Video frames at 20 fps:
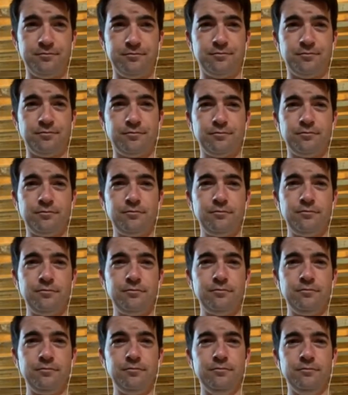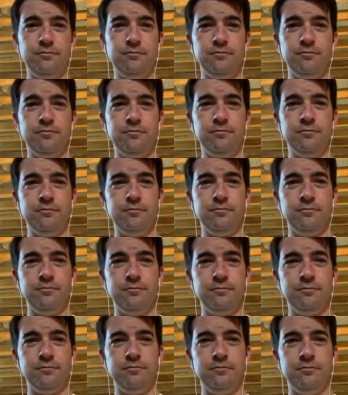
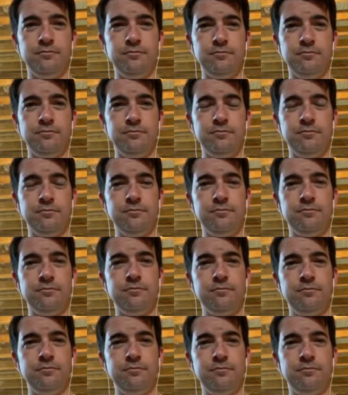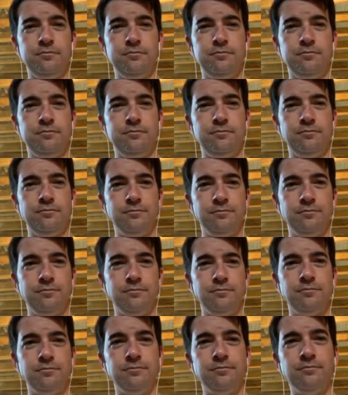
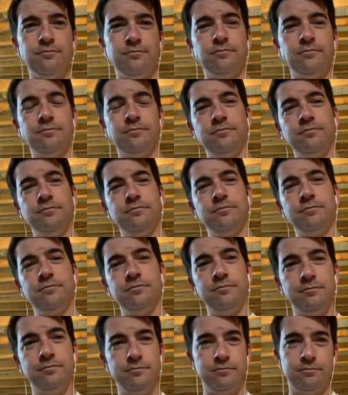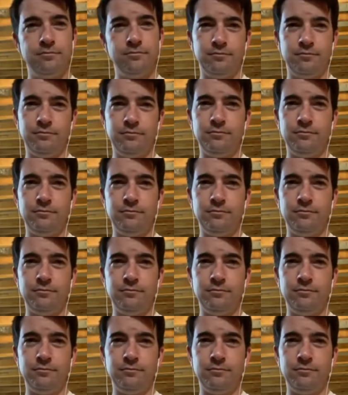(not speaking)